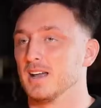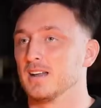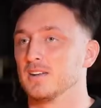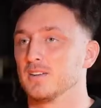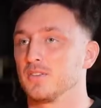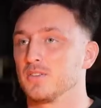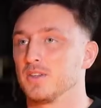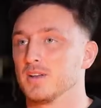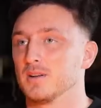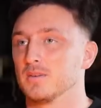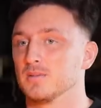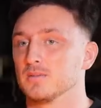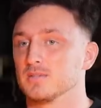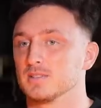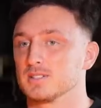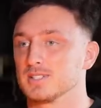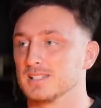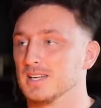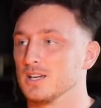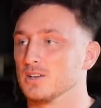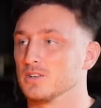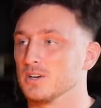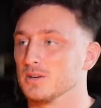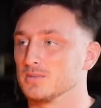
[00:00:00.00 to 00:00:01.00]
and I think
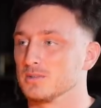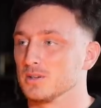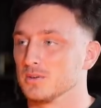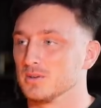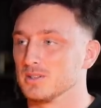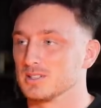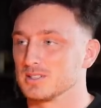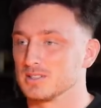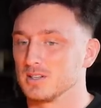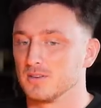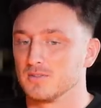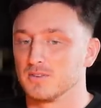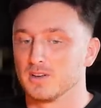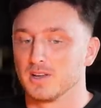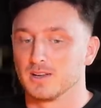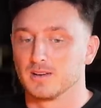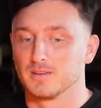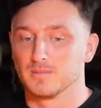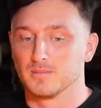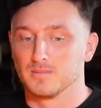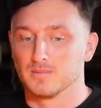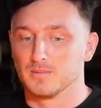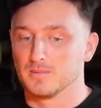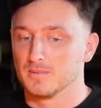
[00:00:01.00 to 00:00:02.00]
seeing crypto and stuff like
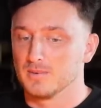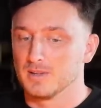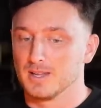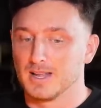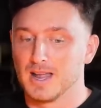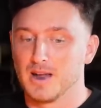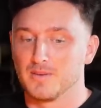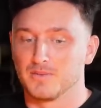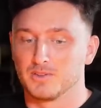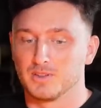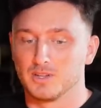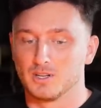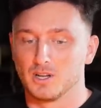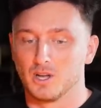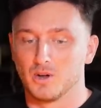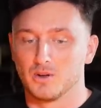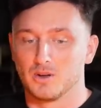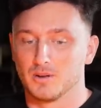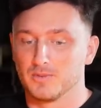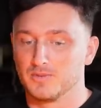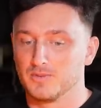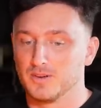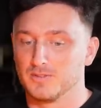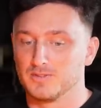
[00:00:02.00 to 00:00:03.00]
everything going
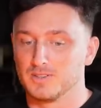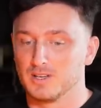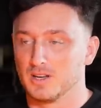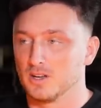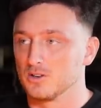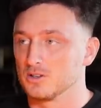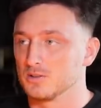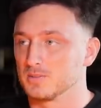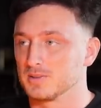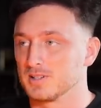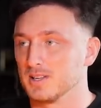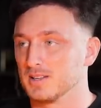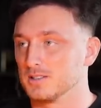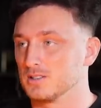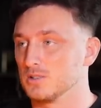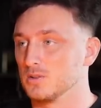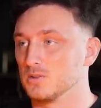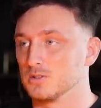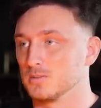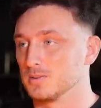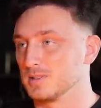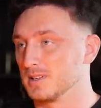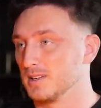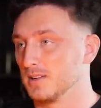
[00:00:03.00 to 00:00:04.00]
up 50, 100%,
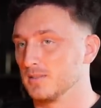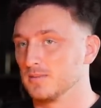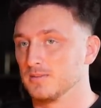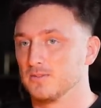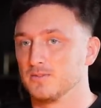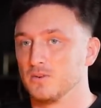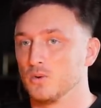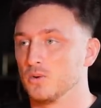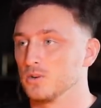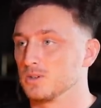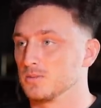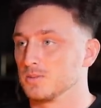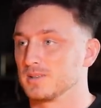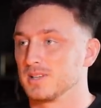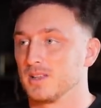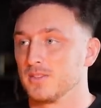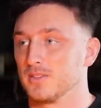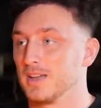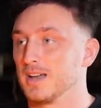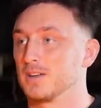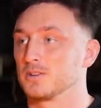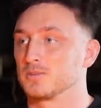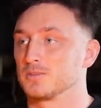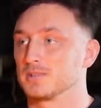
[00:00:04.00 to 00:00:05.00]
200%, 400%,
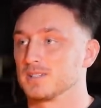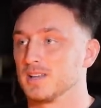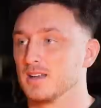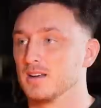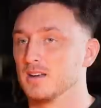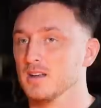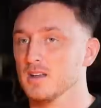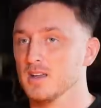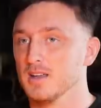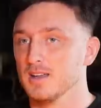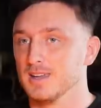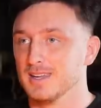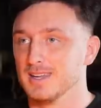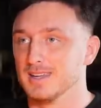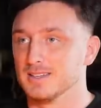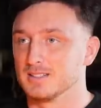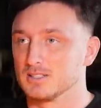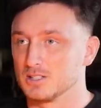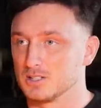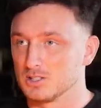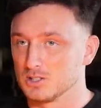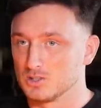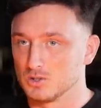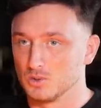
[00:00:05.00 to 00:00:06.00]
1000%, it
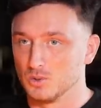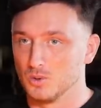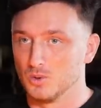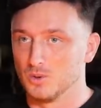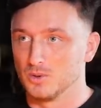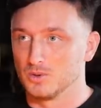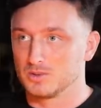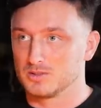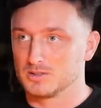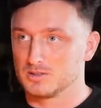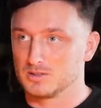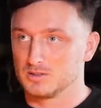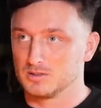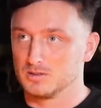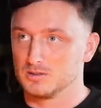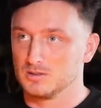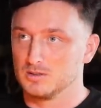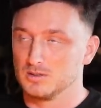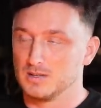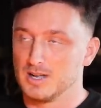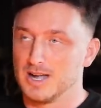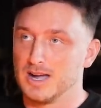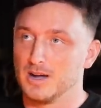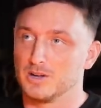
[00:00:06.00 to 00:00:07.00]
distorts
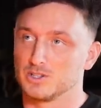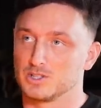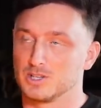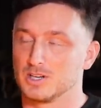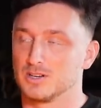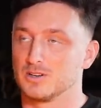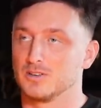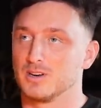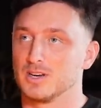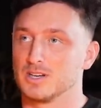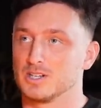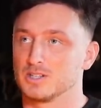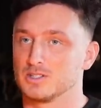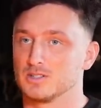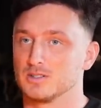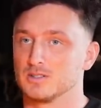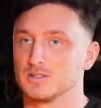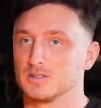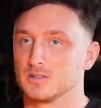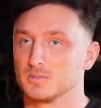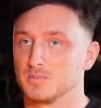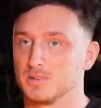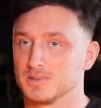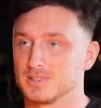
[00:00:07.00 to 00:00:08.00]
our
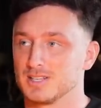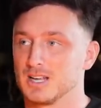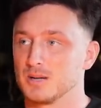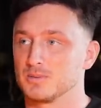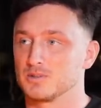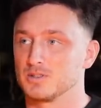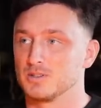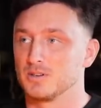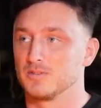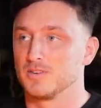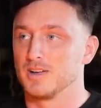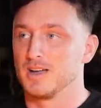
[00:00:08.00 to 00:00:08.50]
generation's perception of